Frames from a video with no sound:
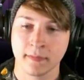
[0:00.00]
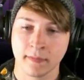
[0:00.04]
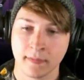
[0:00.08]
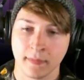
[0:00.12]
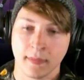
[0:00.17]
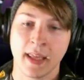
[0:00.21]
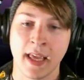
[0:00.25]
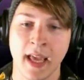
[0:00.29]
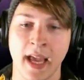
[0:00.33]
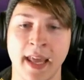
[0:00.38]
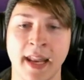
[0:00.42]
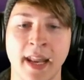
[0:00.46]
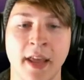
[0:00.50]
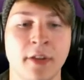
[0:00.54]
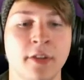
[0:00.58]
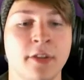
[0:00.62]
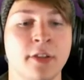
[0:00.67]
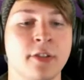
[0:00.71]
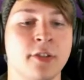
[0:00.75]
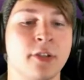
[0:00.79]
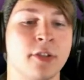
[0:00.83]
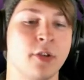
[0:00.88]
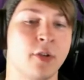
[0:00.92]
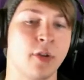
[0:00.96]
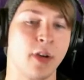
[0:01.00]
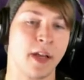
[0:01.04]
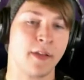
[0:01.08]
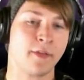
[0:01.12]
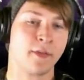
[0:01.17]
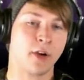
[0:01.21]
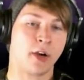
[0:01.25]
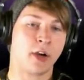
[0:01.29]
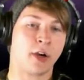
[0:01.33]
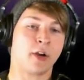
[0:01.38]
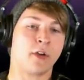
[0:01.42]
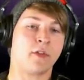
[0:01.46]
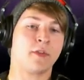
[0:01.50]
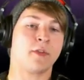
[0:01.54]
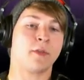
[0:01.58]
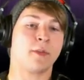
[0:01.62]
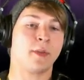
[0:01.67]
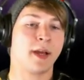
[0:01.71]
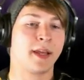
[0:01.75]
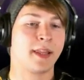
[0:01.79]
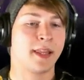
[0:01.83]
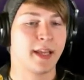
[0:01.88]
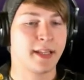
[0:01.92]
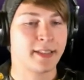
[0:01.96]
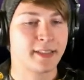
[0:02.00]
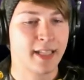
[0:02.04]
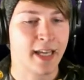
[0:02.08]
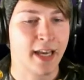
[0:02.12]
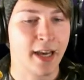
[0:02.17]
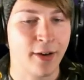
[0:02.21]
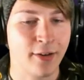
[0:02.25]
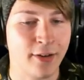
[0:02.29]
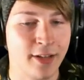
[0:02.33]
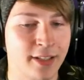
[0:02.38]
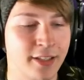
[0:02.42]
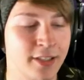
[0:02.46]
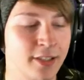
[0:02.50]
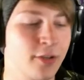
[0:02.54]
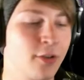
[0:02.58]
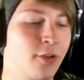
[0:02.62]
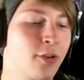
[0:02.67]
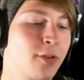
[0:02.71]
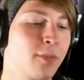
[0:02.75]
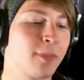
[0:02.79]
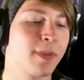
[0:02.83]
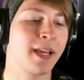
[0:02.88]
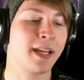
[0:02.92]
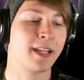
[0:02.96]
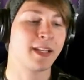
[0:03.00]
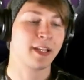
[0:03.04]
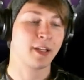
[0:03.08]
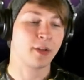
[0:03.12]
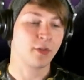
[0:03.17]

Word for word: Yeah, now there's a graveyard over by that town. It's an old I abandoned not,